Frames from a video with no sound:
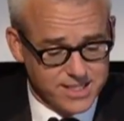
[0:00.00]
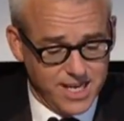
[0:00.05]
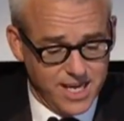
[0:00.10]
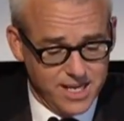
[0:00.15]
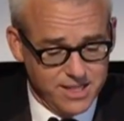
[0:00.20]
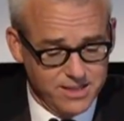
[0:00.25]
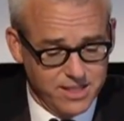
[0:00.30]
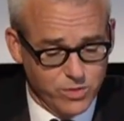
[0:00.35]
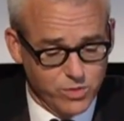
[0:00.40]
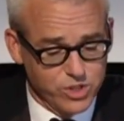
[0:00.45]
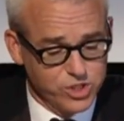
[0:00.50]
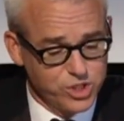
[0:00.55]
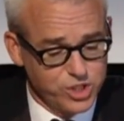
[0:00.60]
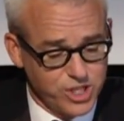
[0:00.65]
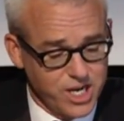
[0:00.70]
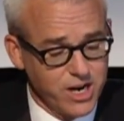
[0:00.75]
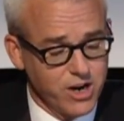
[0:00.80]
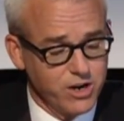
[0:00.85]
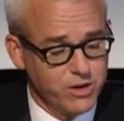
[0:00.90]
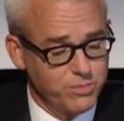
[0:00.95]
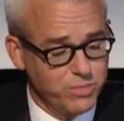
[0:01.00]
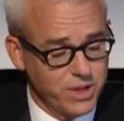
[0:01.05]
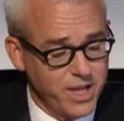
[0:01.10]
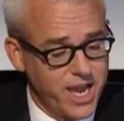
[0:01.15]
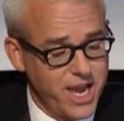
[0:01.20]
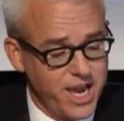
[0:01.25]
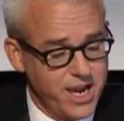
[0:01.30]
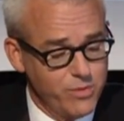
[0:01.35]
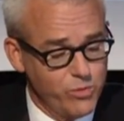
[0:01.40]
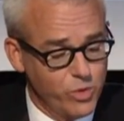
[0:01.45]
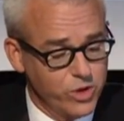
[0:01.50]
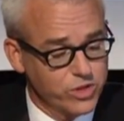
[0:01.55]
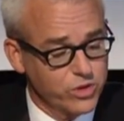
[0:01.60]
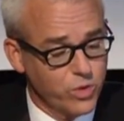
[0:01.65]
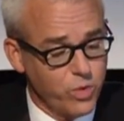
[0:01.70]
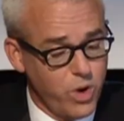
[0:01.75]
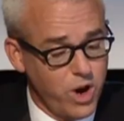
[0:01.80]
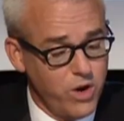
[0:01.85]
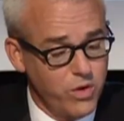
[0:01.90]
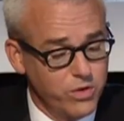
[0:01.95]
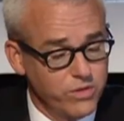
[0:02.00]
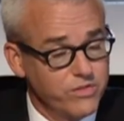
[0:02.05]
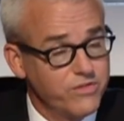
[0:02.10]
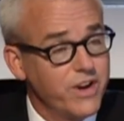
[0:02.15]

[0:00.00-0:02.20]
said there was shared blame with, quote,